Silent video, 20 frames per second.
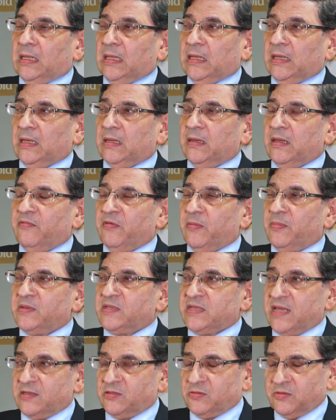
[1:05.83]
uh, if a
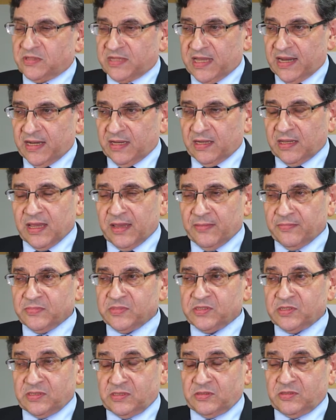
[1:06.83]
potential tenant
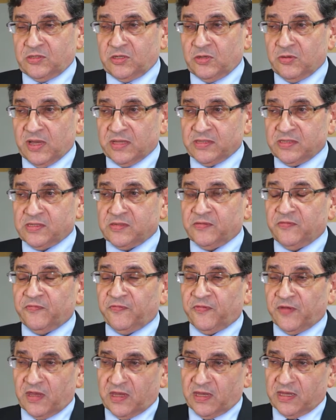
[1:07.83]
comes to us
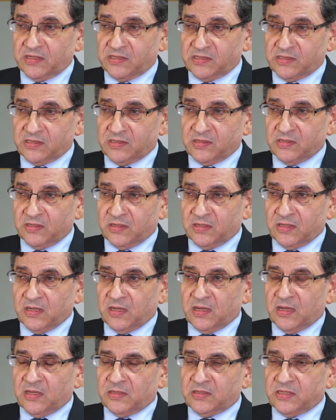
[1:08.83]
first
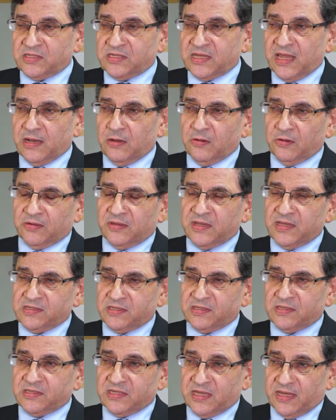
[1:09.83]
to say, look, these
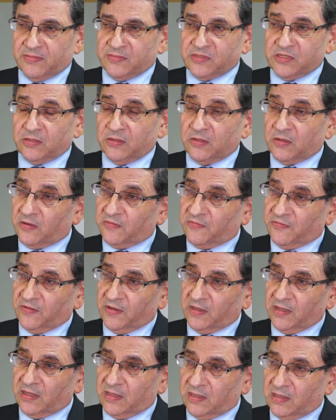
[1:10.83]
are the terms on
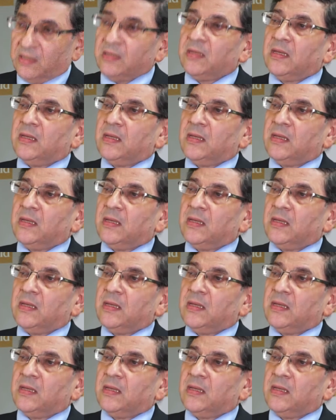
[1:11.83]
offer.